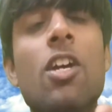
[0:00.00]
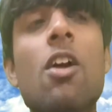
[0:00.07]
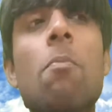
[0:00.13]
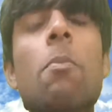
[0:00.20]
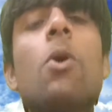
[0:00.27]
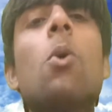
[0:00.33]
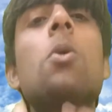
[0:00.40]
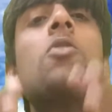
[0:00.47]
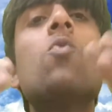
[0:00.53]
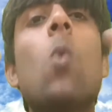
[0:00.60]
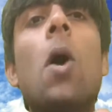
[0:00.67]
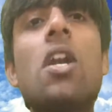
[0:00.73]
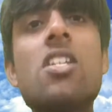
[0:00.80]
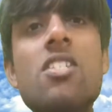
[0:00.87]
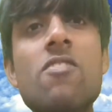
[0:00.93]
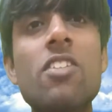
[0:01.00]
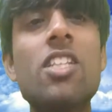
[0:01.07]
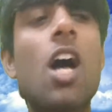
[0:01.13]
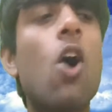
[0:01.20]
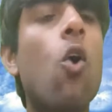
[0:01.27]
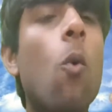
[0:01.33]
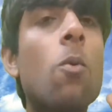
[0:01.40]
because what is
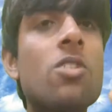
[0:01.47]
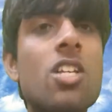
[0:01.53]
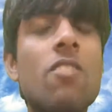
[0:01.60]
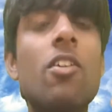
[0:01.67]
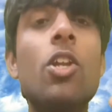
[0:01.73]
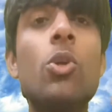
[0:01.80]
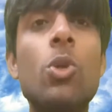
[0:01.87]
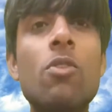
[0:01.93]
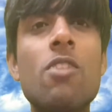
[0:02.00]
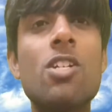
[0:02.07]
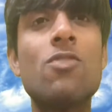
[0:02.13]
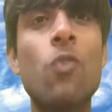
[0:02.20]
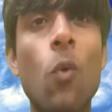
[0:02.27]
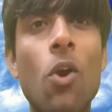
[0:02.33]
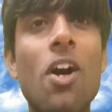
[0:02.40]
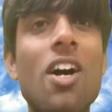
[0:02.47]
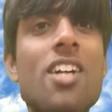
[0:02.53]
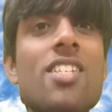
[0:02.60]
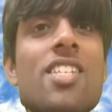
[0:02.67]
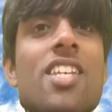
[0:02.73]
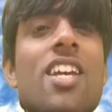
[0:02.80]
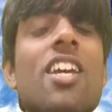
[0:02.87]
the observable universe for
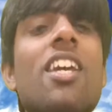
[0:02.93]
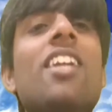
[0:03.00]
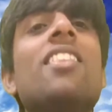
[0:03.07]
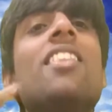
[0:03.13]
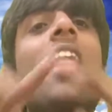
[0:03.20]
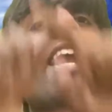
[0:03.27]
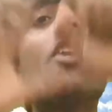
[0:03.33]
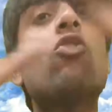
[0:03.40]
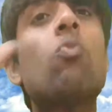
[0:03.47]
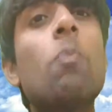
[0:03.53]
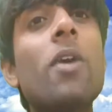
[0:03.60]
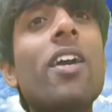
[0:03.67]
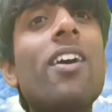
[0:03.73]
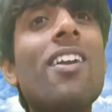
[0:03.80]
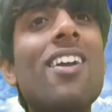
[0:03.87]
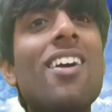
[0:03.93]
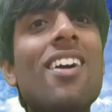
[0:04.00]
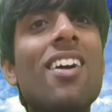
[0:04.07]
us in that sphere?